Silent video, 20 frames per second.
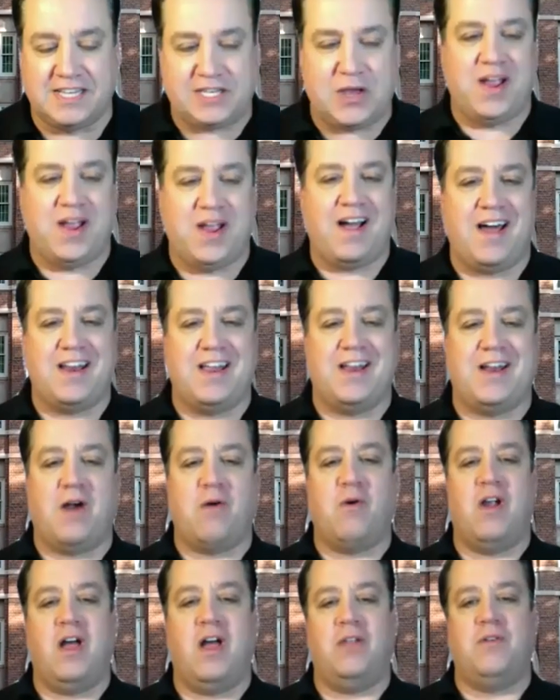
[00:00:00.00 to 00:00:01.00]
going on in our
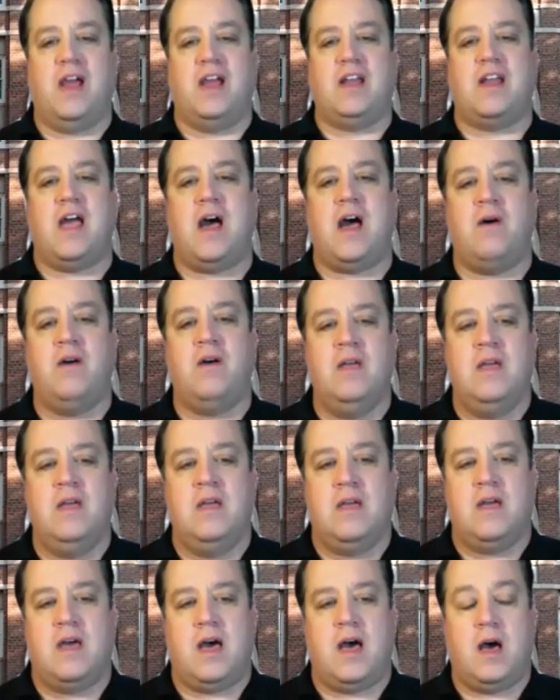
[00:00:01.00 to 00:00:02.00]
world right now.
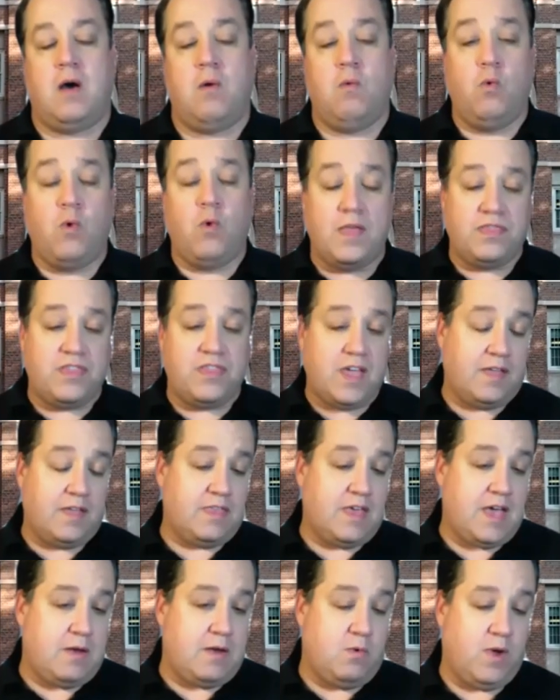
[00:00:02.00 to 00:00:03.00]
One thing
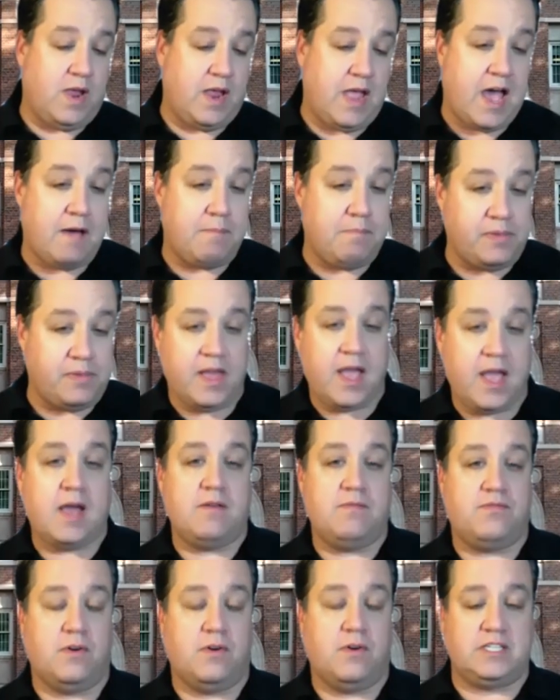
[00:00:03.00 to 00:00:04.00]
that we have
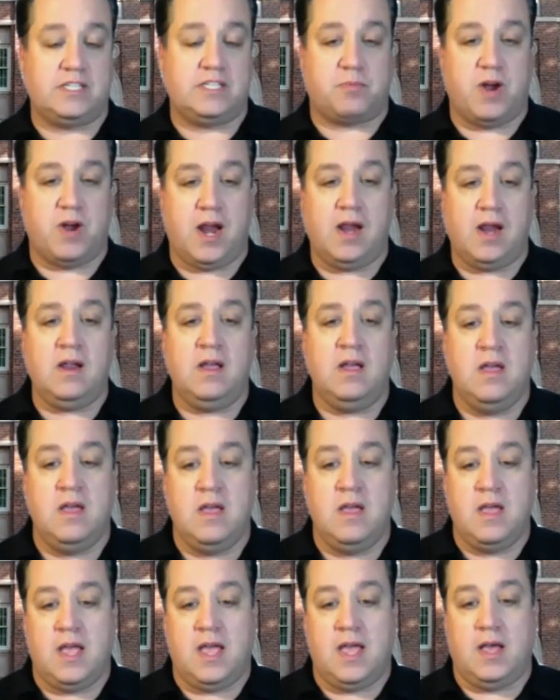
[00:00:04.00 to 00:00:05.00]
planned for the spring,
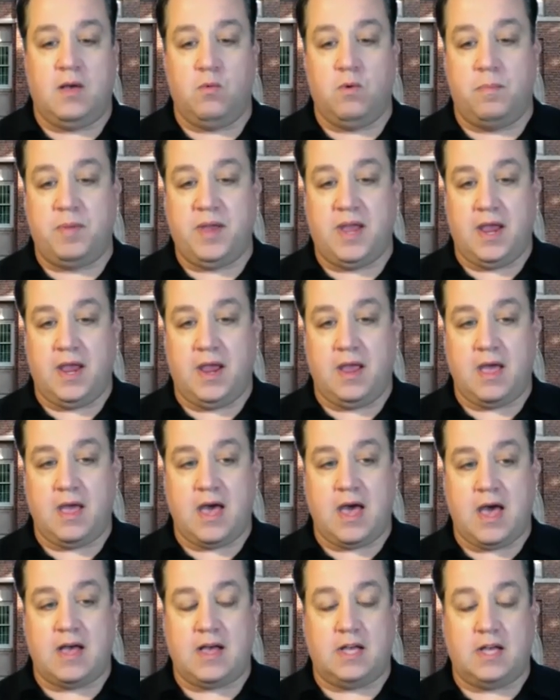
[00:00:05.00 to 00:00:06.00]
it will be
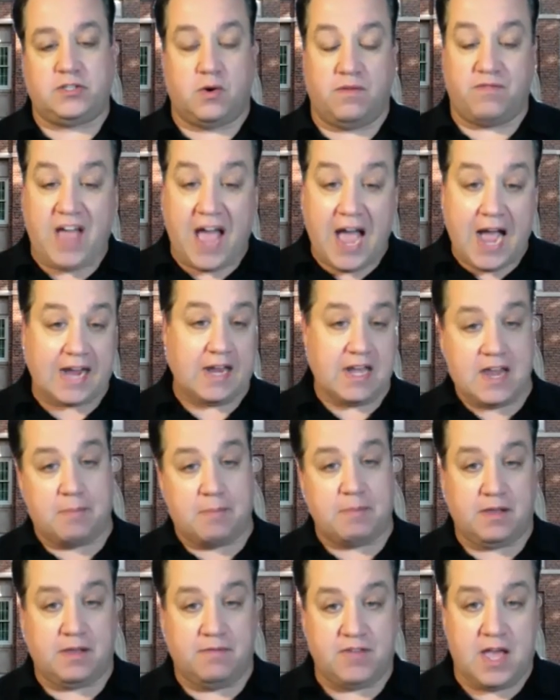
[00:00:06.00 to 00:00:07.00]
a sort of
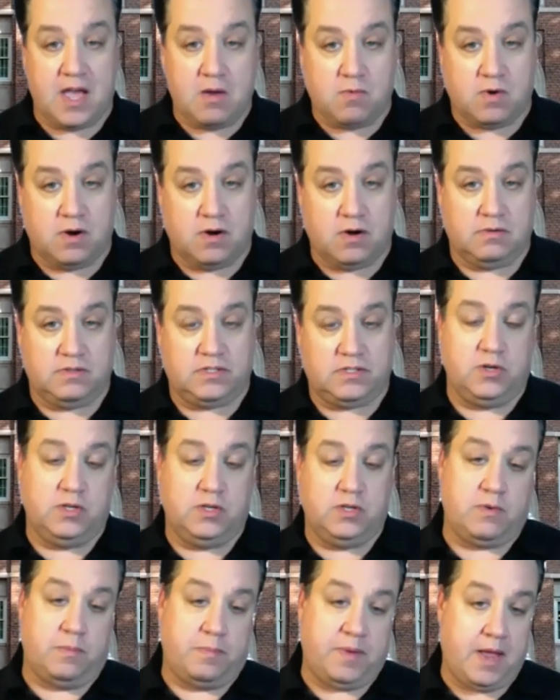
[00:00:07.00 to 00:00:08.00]
academic event where
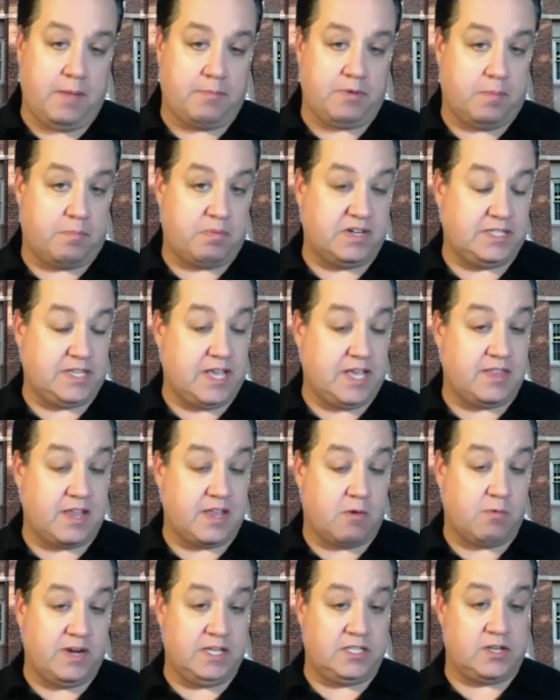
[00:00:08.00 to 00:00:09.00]
students will be able to present their
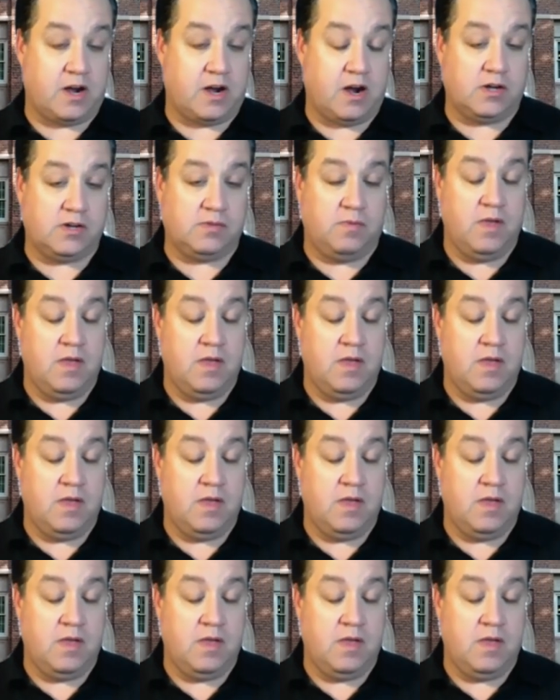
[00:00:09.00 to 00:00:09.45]
research